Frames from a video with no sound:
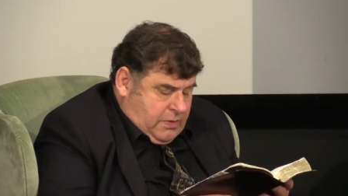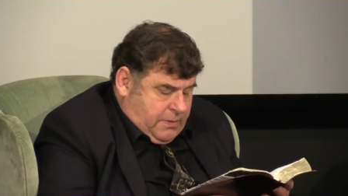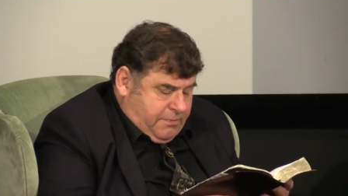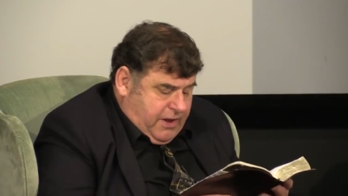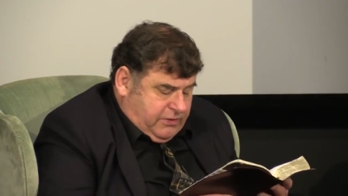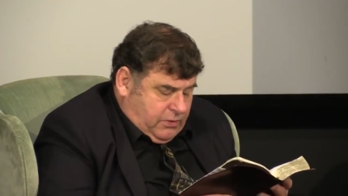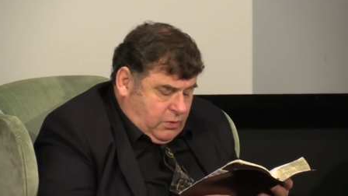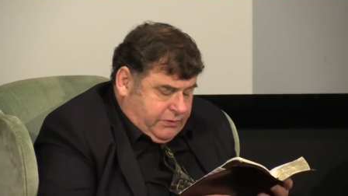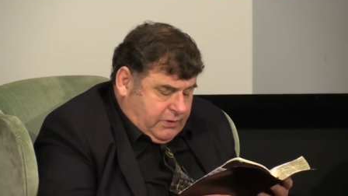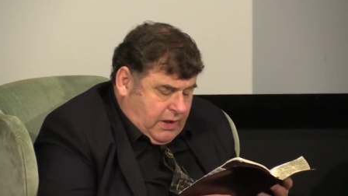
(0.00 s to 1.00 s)
the brazen
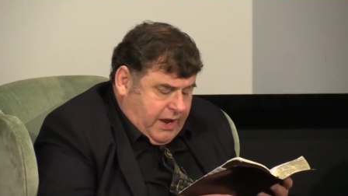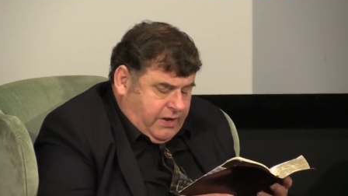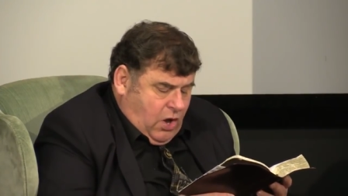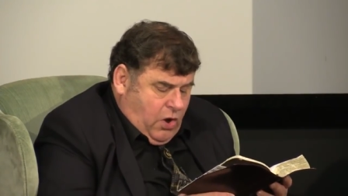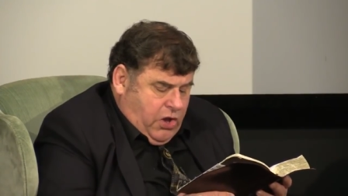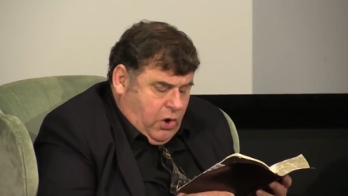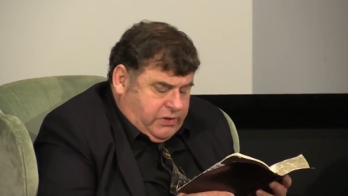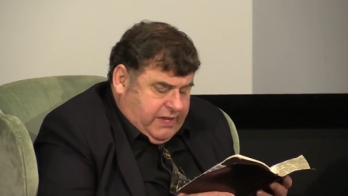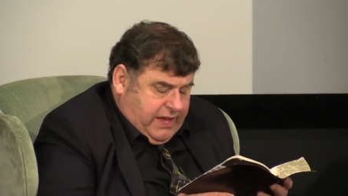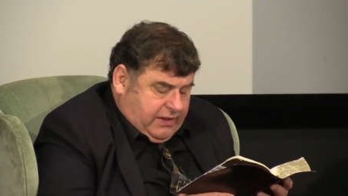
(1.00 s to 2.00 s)
altar. I know your
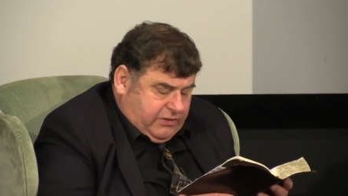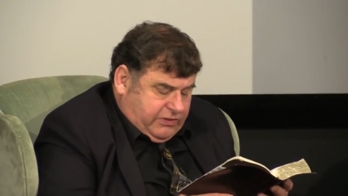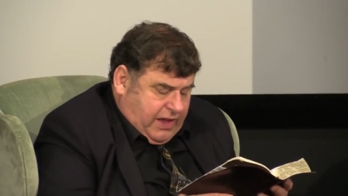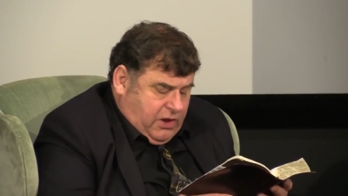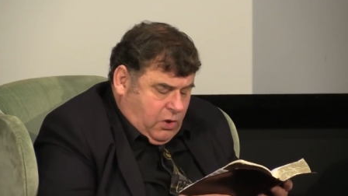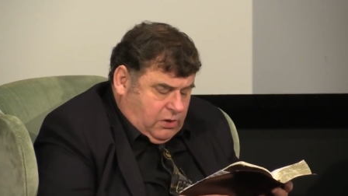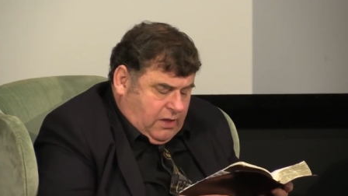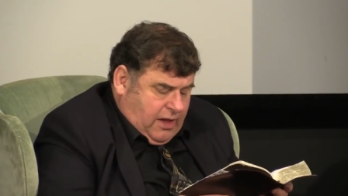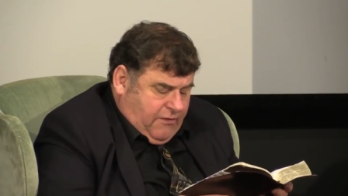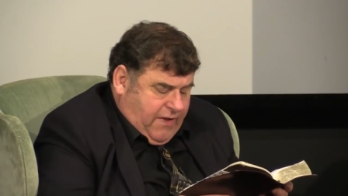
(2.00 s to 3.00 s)
deeds and your
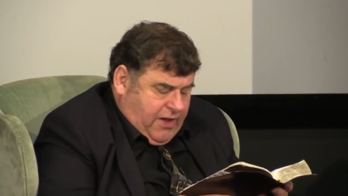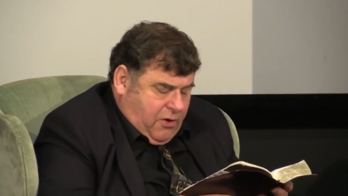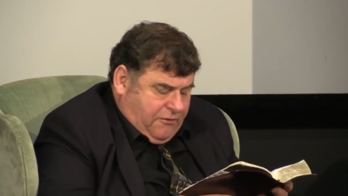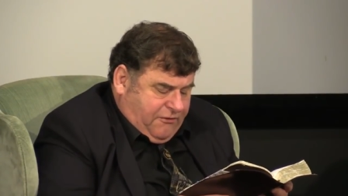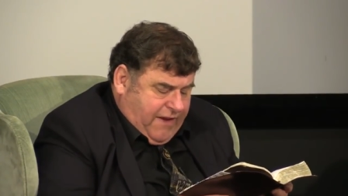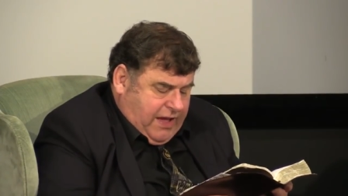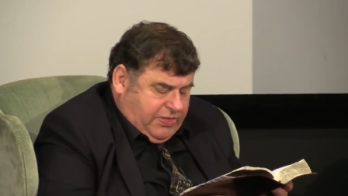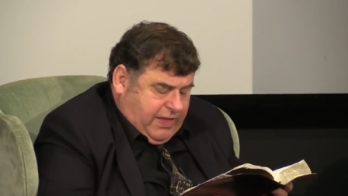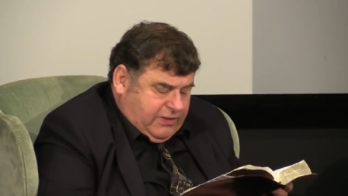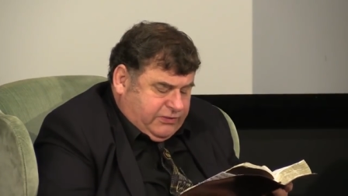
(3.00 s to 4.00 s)
love and your
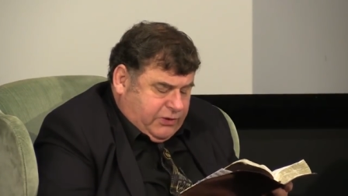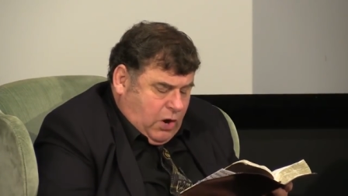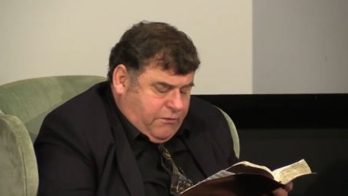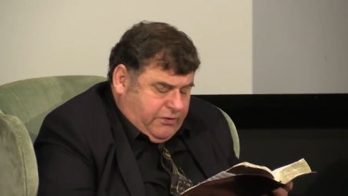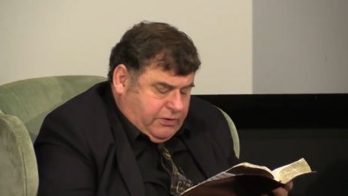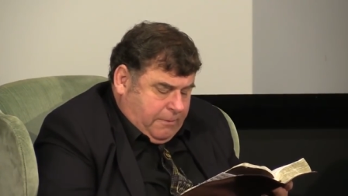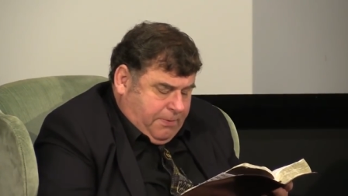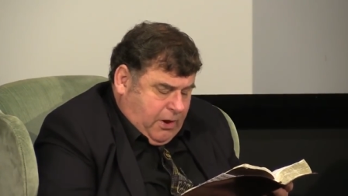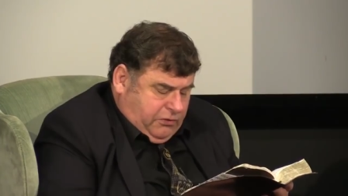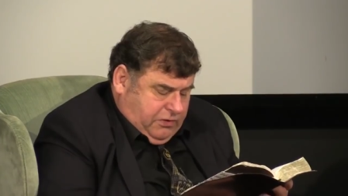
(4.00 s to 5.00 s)
faith and service and
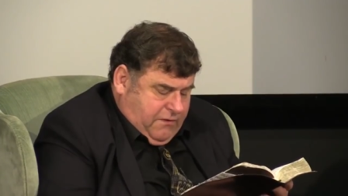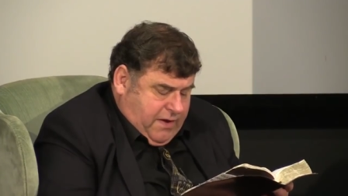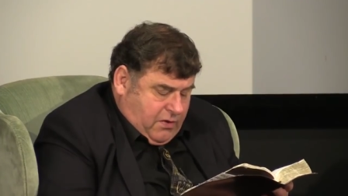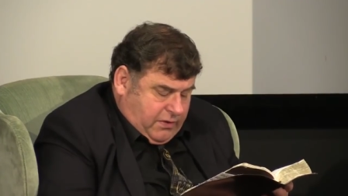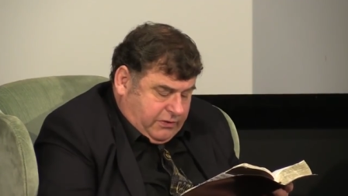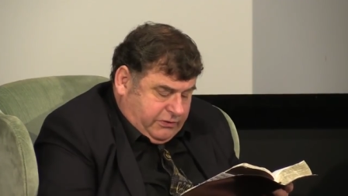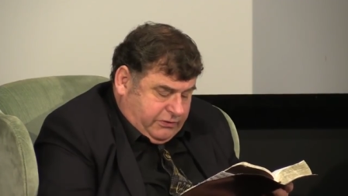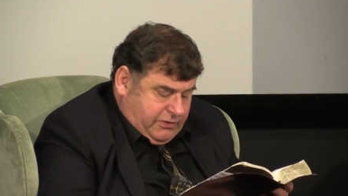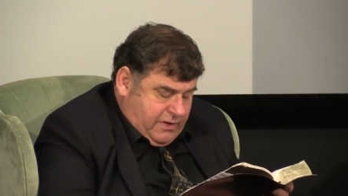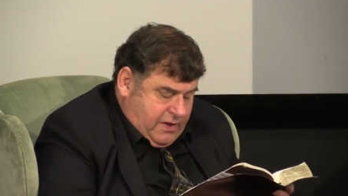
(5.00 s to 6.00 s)

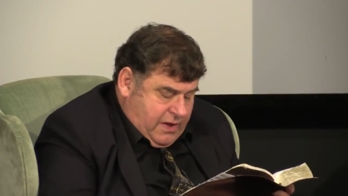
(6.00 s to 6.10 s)
perseverance,